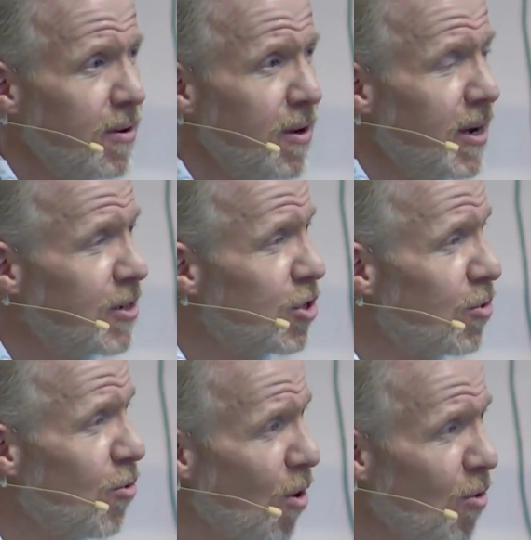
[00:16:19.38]
and to
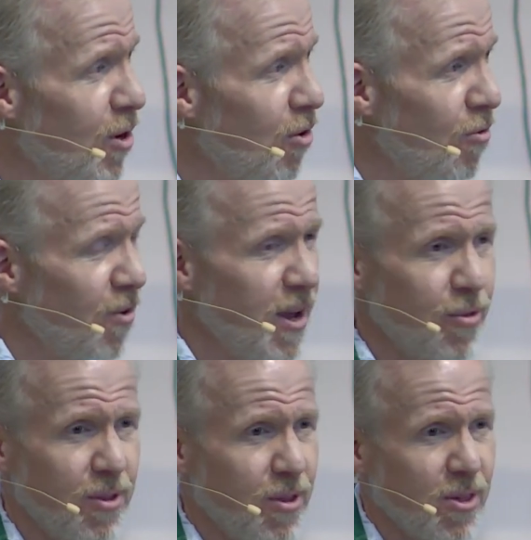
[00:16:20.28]
grow in your faith
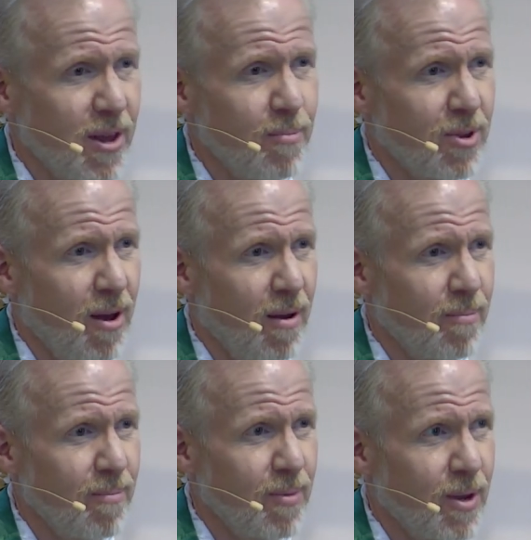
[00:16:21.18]
at the same time.
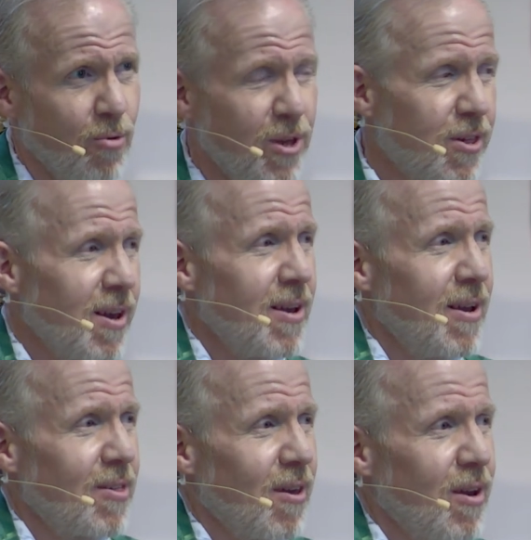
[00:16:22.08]
We say
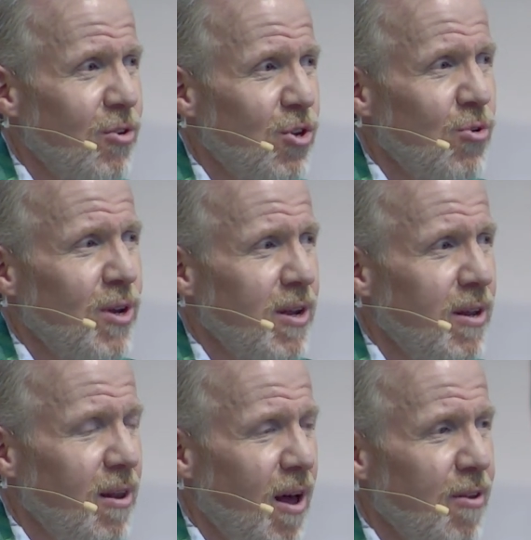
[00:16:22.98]
it's like doing
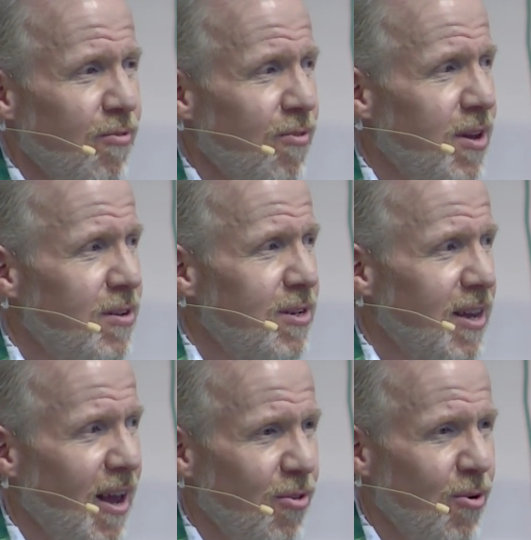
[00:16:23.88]
life
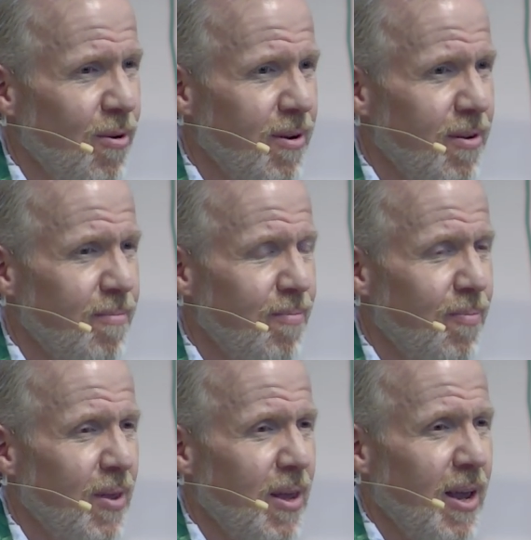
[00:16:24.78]
together.
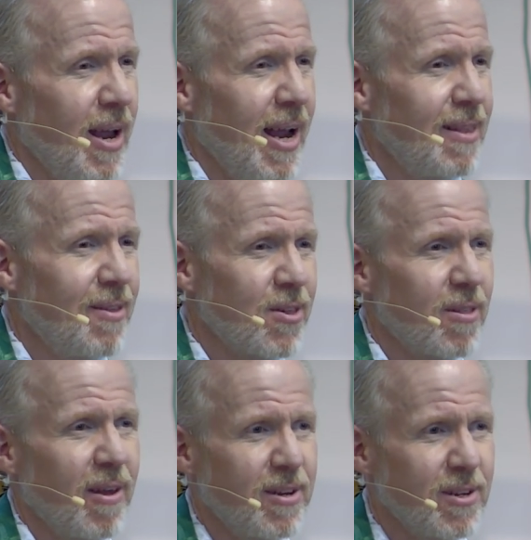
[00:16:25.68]
And this
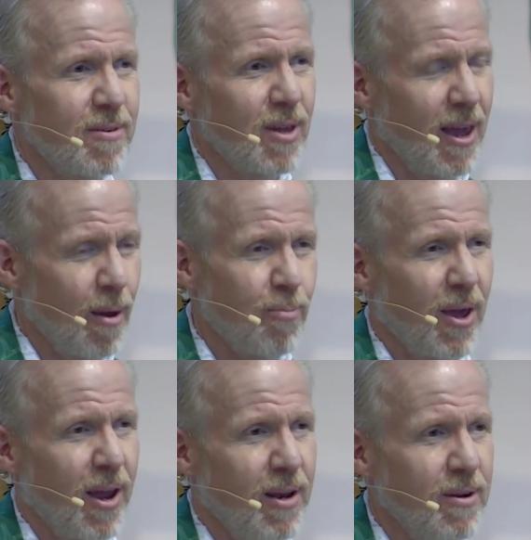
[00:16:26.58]
Lenten
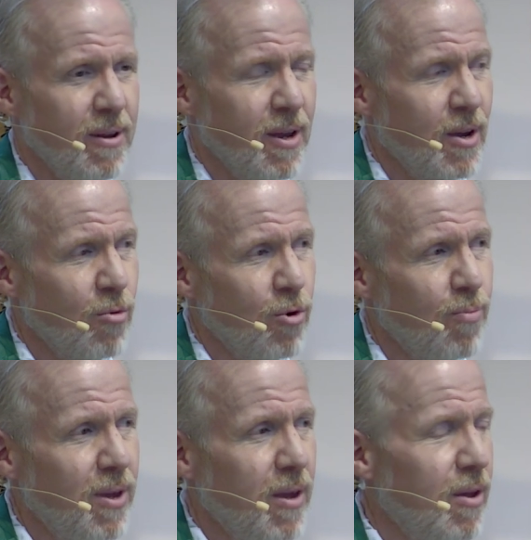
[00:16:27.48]
campaign would
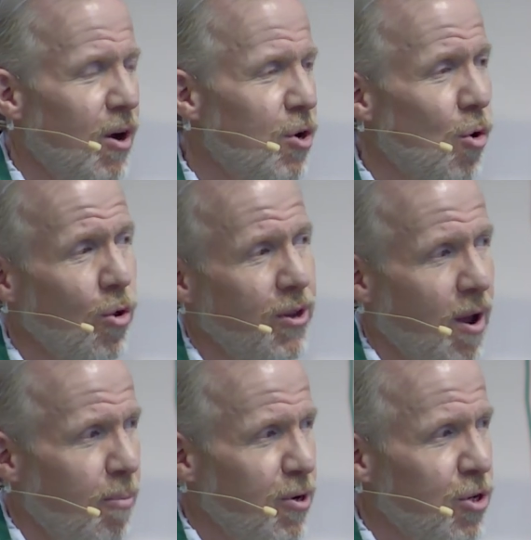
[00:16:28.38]
be a golden
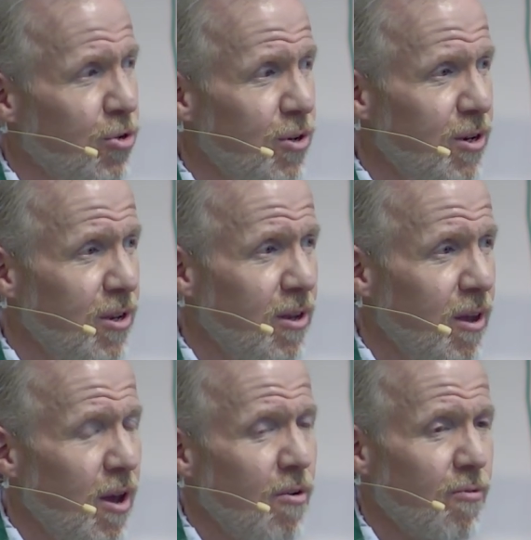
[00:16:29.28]
opportunity
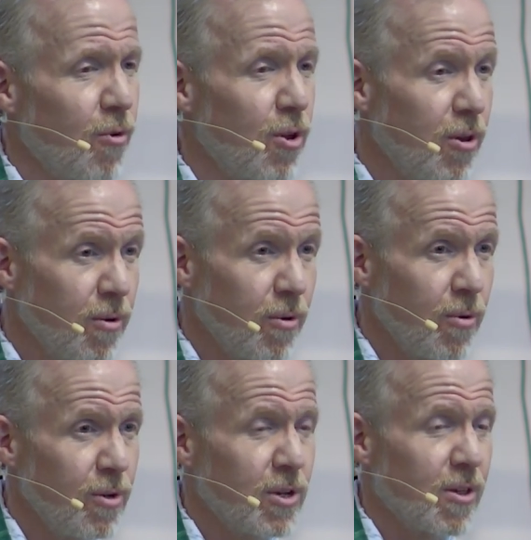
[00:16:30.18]
for you
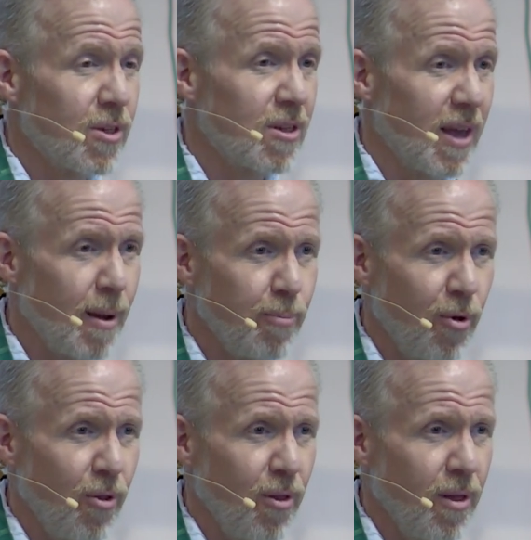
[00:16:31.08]
to
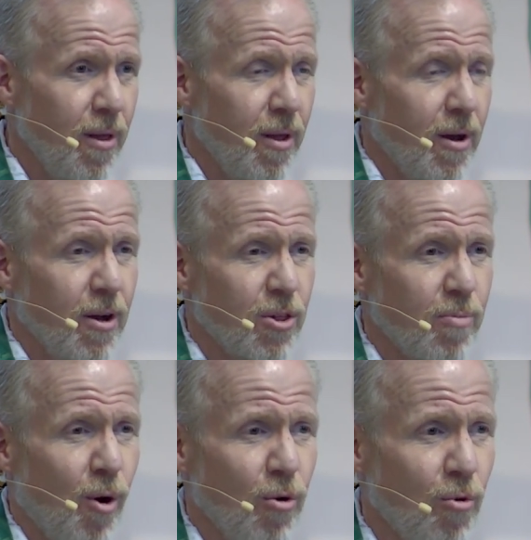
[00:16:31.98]
sample a
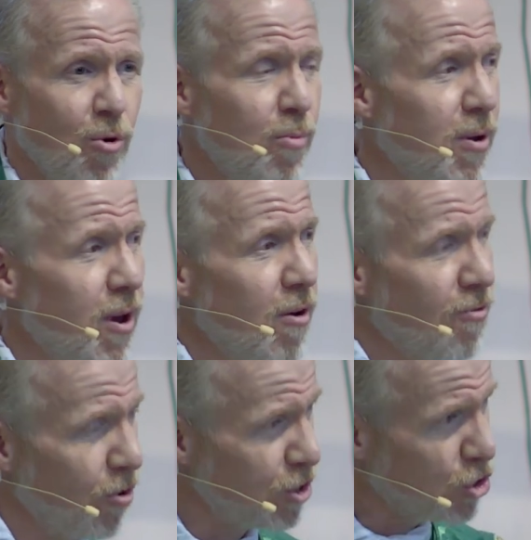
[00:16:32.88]
small group
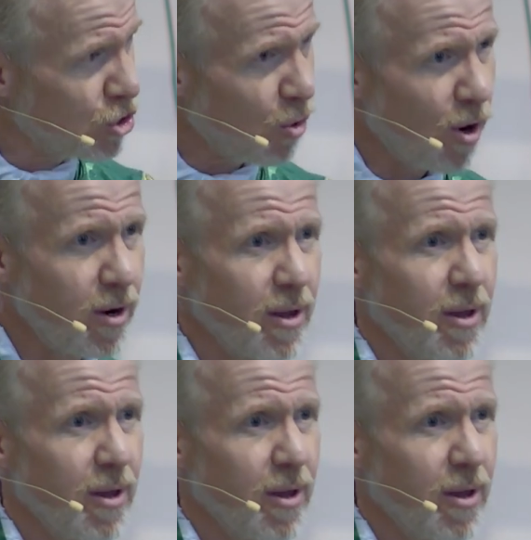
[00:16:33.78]
for a short